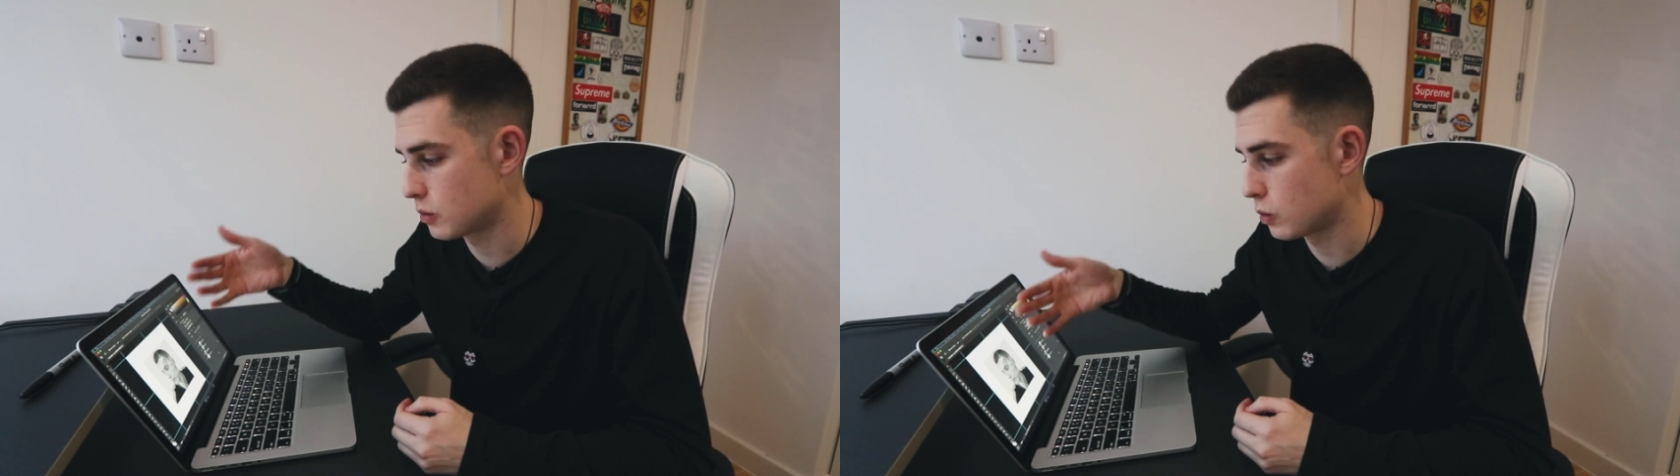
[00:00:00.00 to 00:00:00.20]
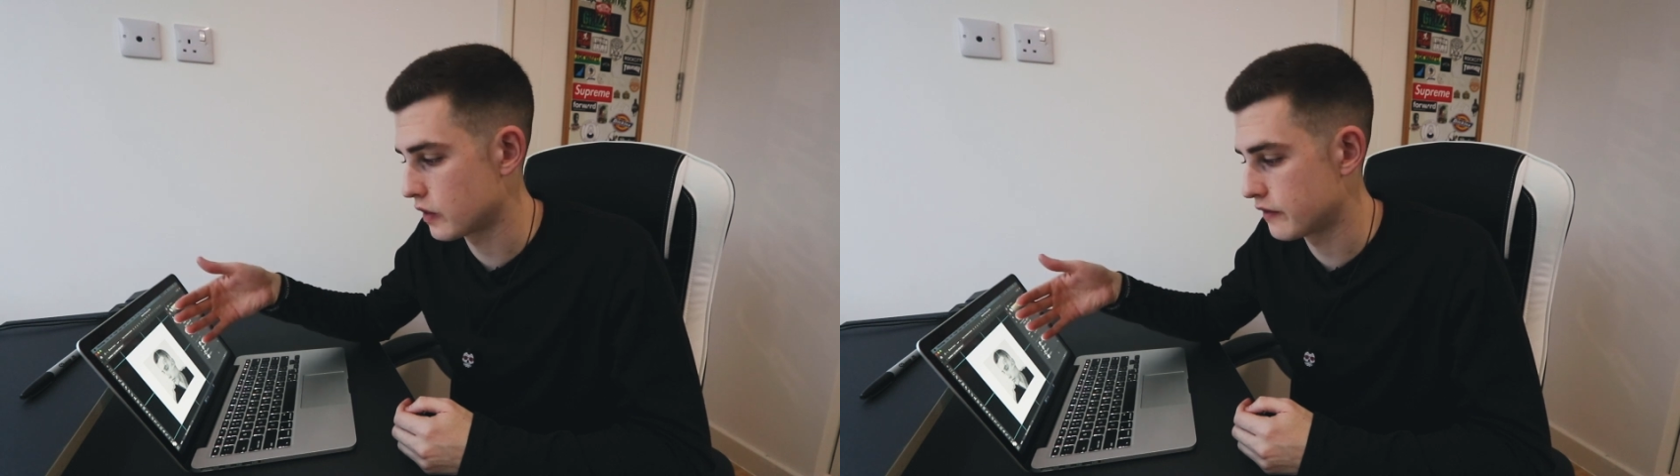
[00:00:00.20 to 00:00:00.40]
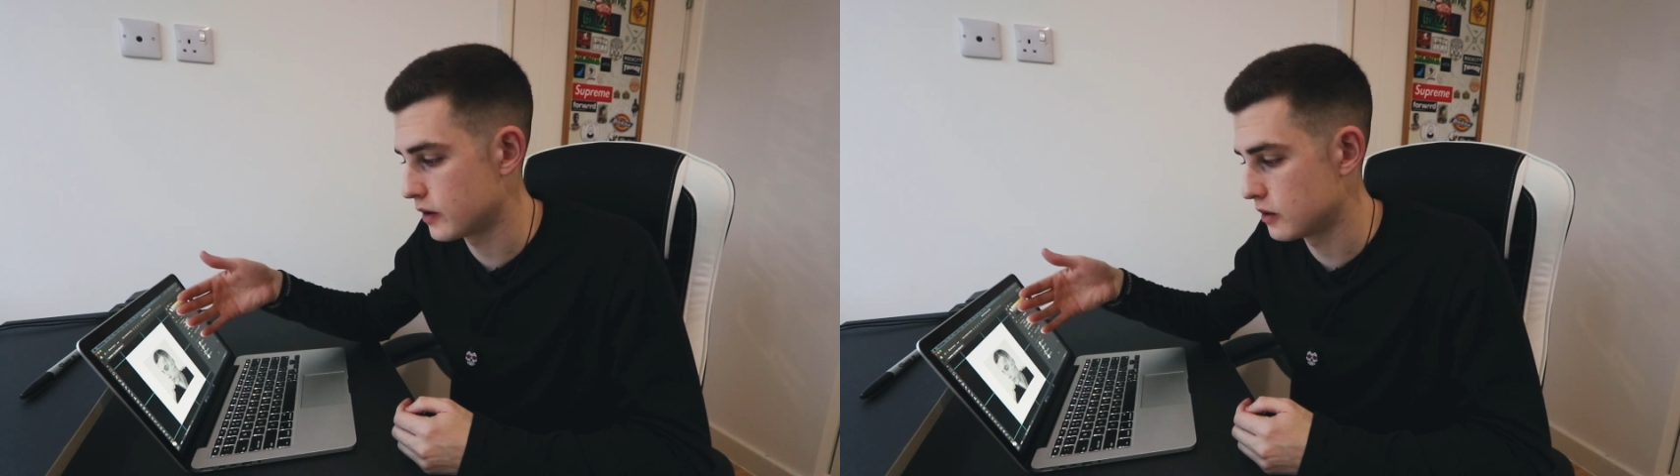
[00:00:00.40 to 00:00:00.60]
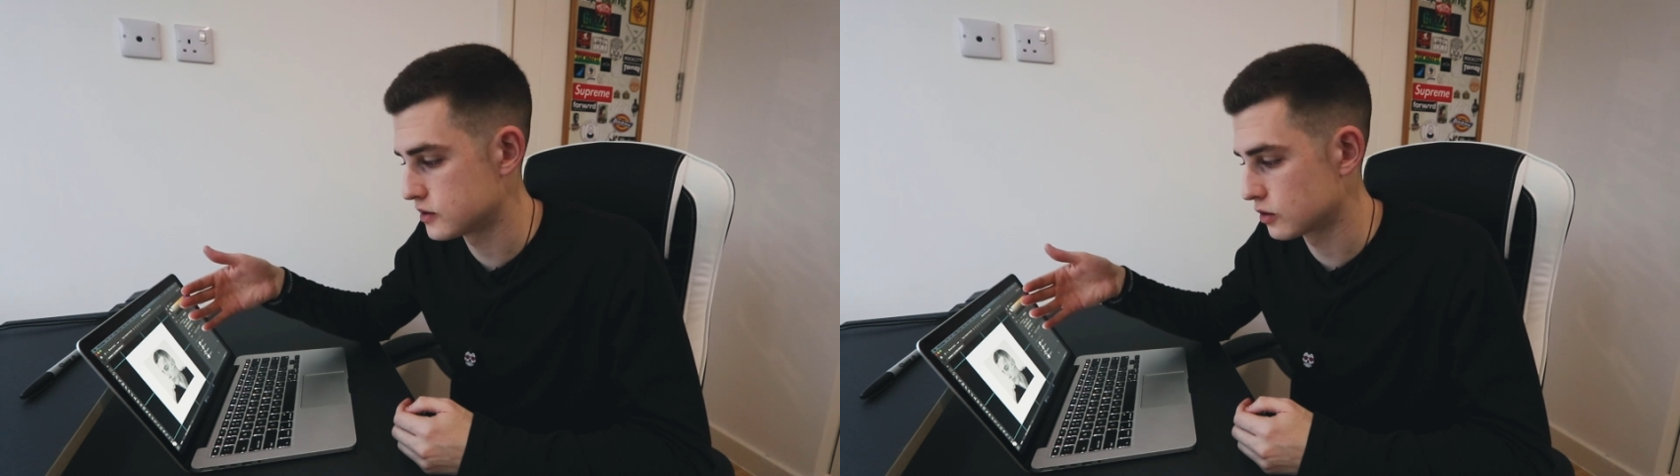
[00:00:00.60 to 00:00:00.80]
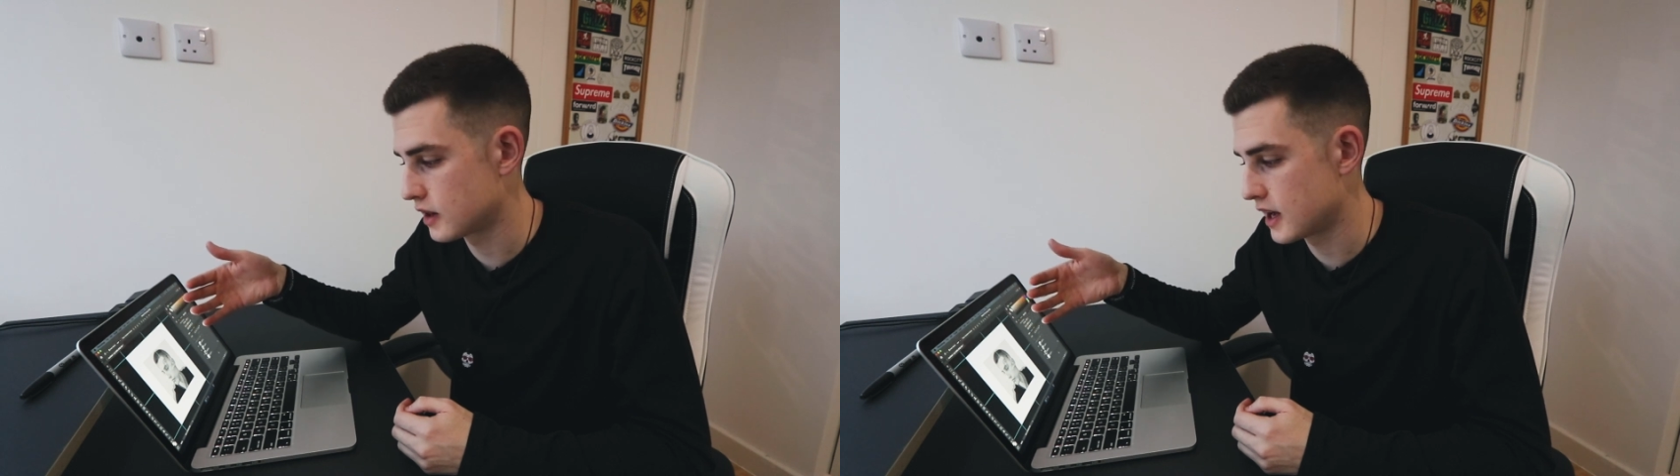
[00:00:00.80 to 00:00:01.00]
what the photos
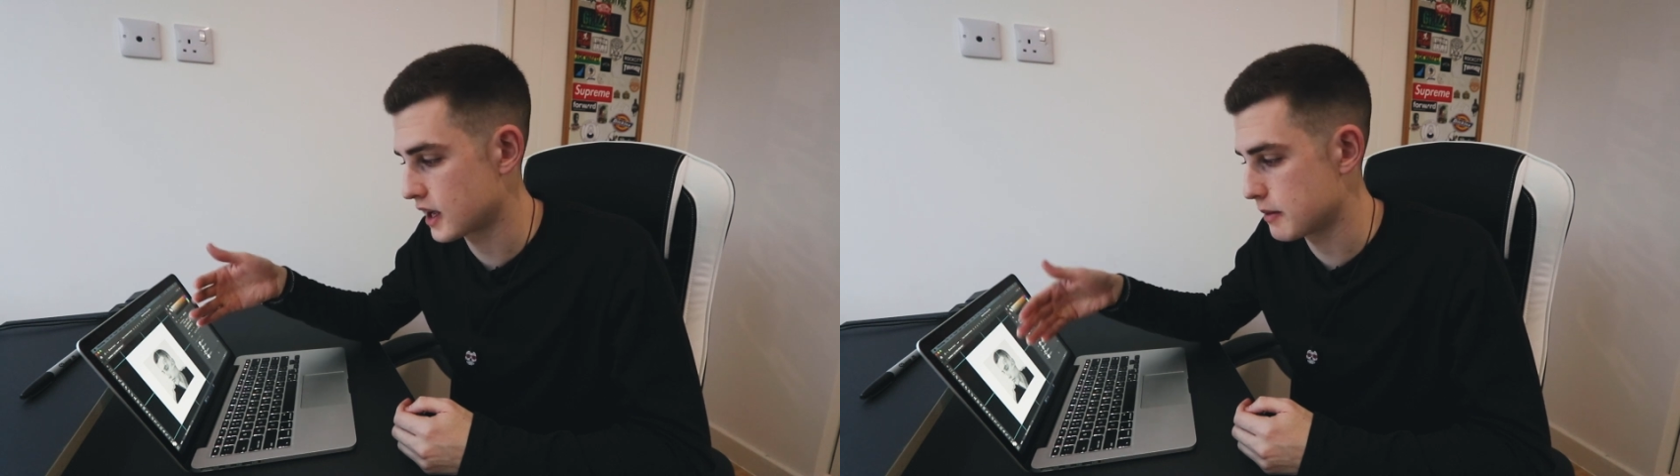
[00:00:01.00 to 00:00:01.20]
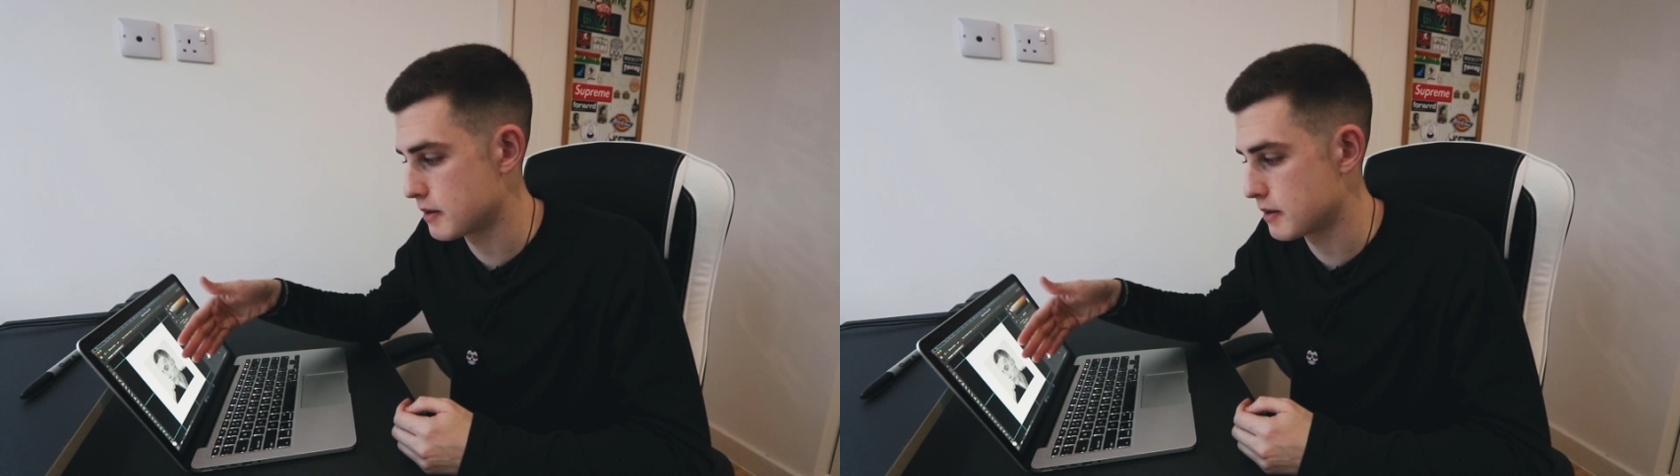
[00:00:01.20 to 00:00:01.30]
look like.